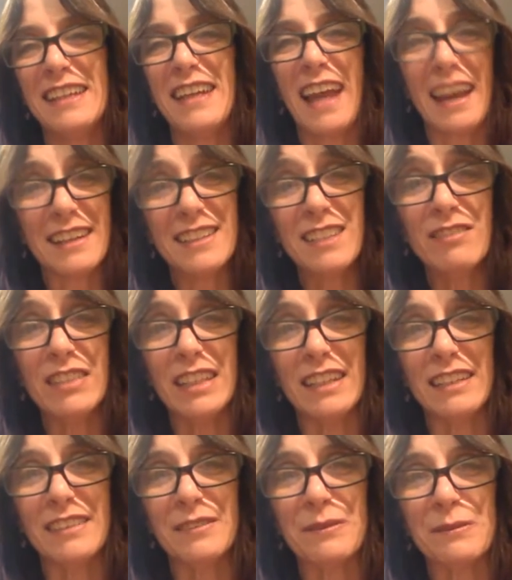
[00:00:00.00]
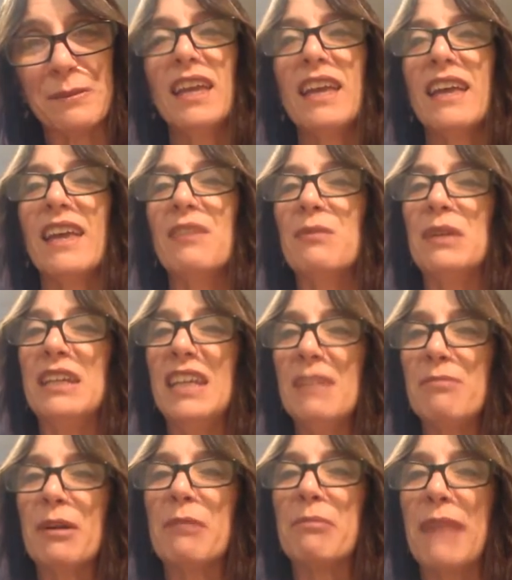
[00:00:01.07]
activity. And we
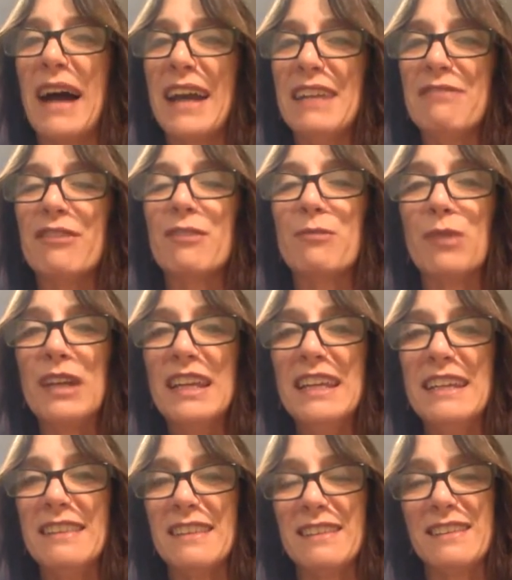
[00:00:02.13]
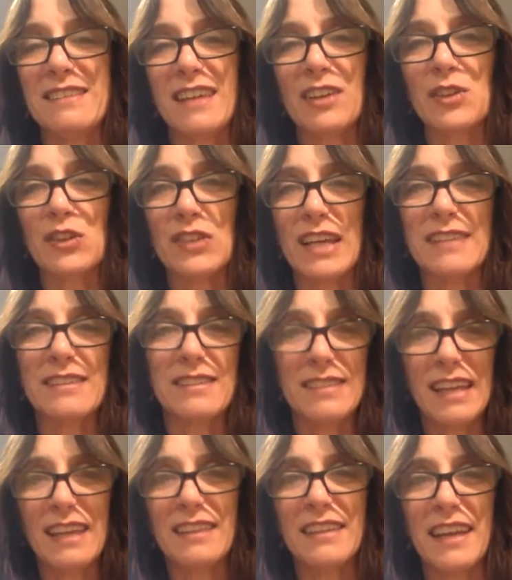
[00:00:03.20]
keep our body from reading that this exercise is
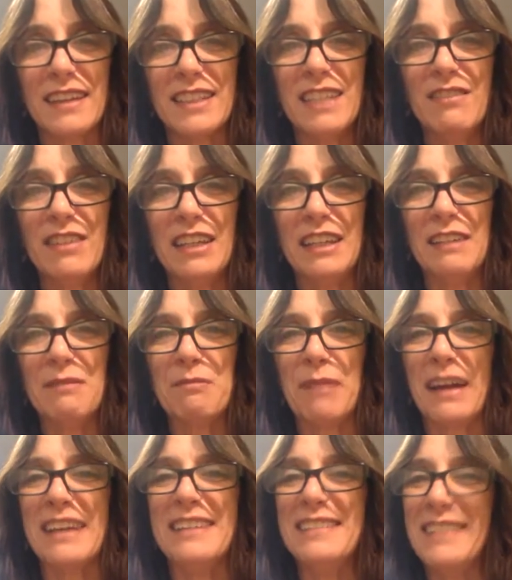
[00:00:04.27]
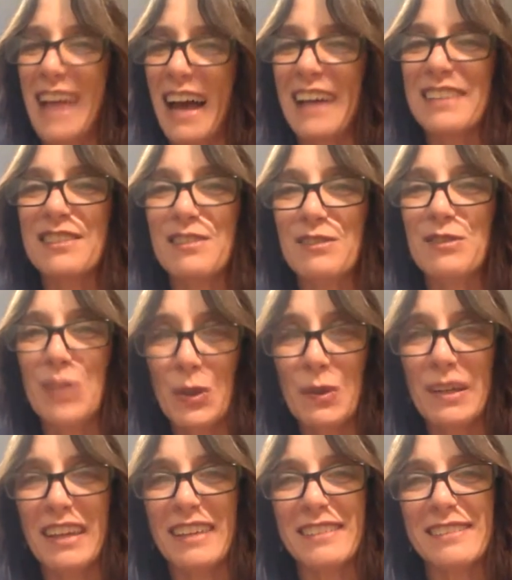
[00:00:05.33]
daily activity by not
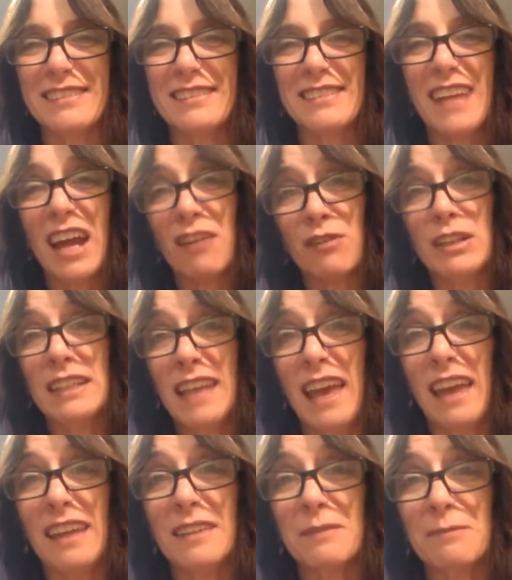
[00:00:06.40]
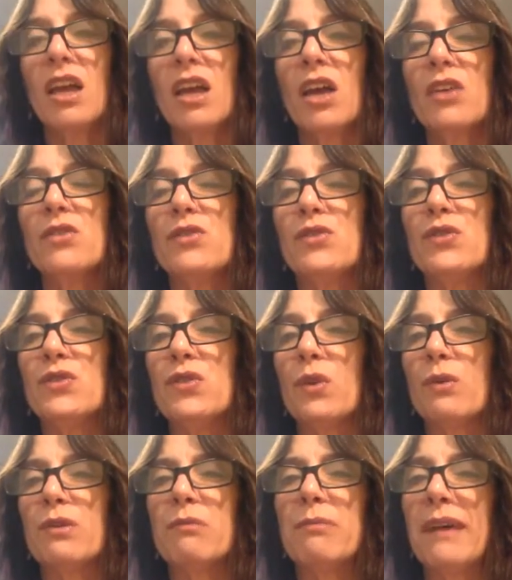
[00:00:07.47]
doing it every day.
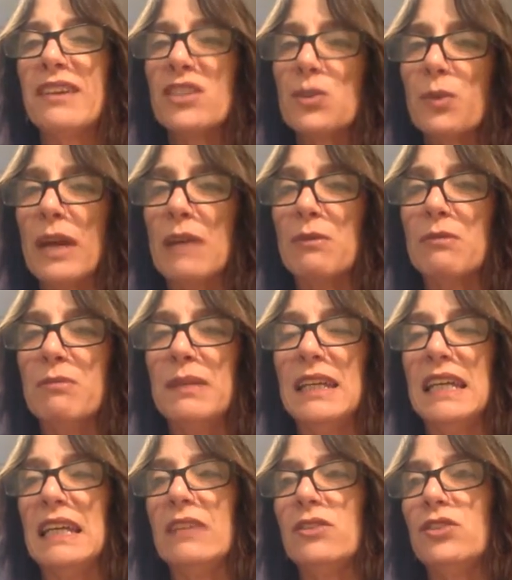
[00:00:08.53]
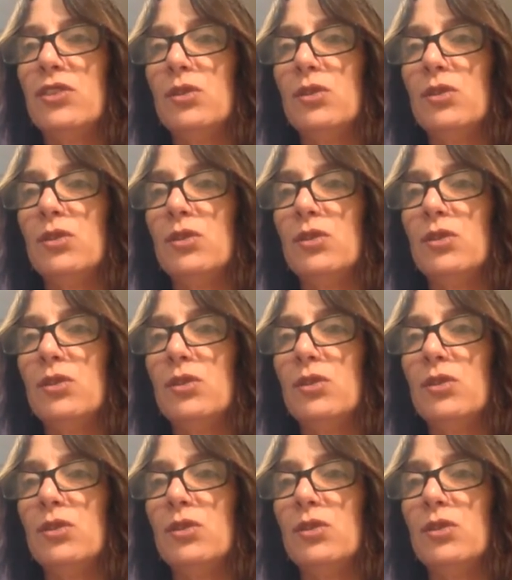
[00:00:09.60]
So the best way would be to